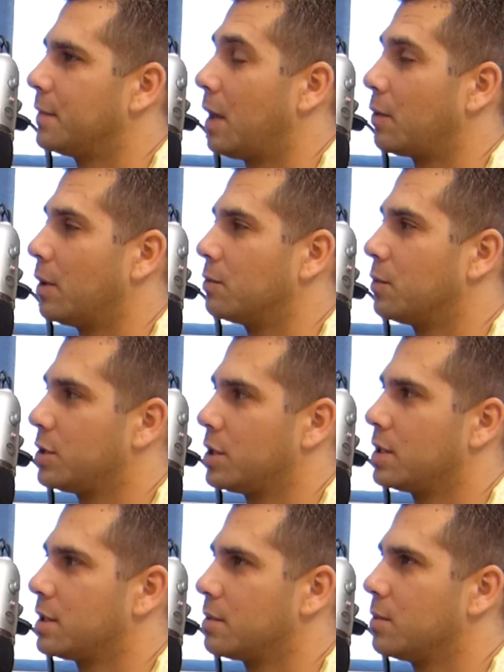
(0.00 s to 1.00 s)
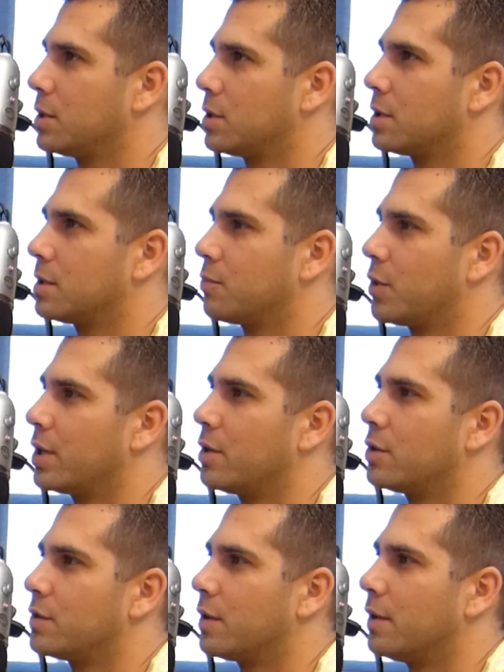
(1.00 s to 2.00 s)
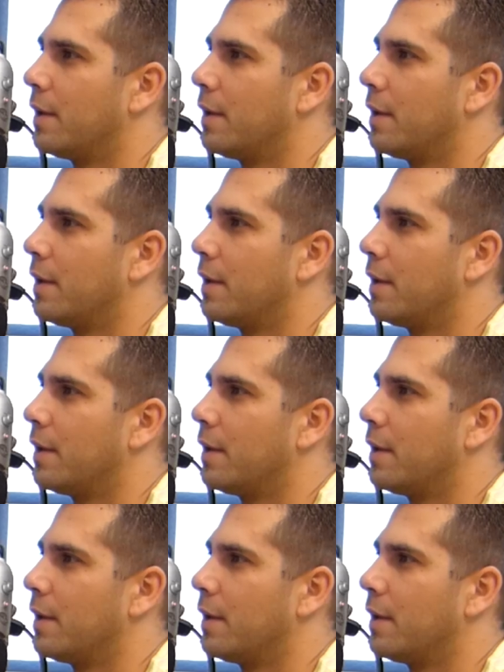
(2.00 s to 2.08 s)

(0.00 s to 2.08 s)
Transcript: download which is which is pretty useful